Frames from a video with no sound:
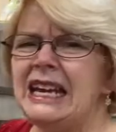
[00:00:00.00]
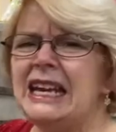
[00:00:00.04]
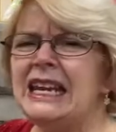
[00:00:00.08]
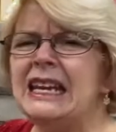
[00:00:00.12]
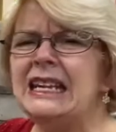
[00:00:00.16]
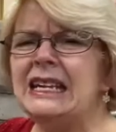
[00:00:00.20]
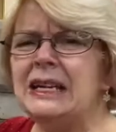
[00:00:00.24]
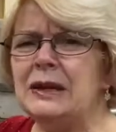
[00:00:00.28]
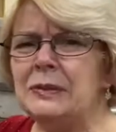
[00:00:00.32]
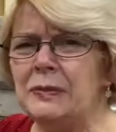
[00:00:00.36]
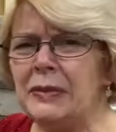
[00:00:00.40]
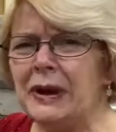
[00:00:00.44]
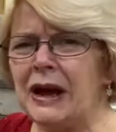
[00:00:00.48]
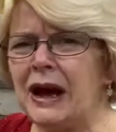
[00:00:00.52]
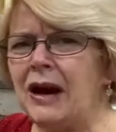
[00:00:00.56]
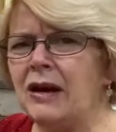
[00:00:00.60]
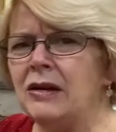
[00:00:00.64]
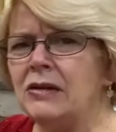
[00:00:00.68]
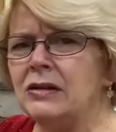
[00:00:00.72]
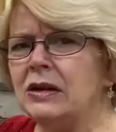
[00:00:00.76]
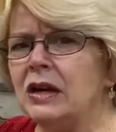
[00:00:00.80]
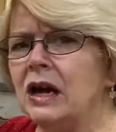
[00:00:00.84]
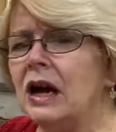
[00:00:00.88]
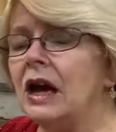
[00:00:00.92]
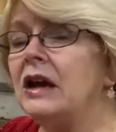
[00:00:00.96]
need
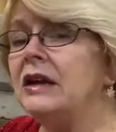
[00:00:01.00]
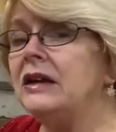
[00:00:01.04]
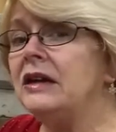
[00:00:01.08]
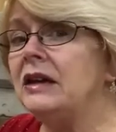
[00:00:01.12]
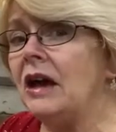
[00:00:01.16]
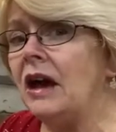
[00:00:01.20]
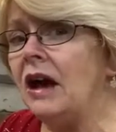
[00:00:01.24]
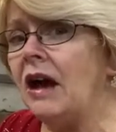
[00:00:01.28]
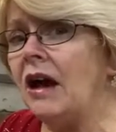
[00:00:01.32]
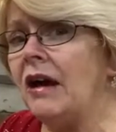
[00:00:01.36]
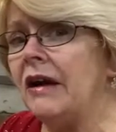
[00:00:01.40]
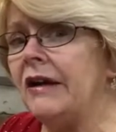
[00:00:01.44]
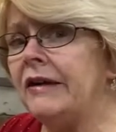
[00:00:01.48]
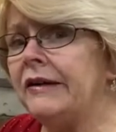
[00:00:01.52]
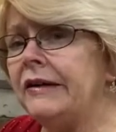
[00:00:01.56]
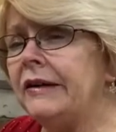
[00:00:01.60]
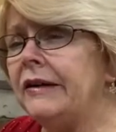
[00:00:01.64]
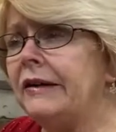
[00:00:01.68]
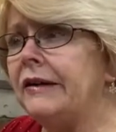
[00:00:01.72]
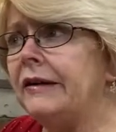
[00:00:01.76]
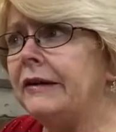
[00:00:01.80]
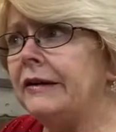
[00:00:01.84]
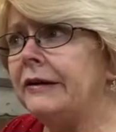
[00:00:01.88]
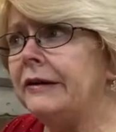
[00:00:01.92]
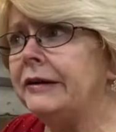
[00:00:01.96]
about a yard
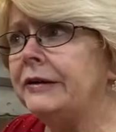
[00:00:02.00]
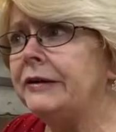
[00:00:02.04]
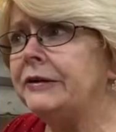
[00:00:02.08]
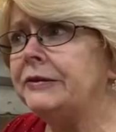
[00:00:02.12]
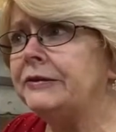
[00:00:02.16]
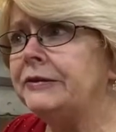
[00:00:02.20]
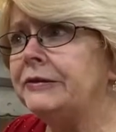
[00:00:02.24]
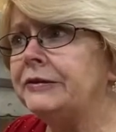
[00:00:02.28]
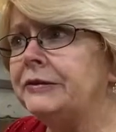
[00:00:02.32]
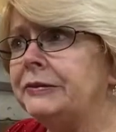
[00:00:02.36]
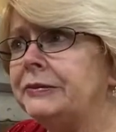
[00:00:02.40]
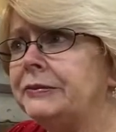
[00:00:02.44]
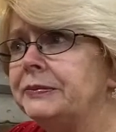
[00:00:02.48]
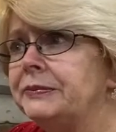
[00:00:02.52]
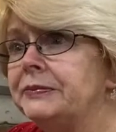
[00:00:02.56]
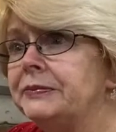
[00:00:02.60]
of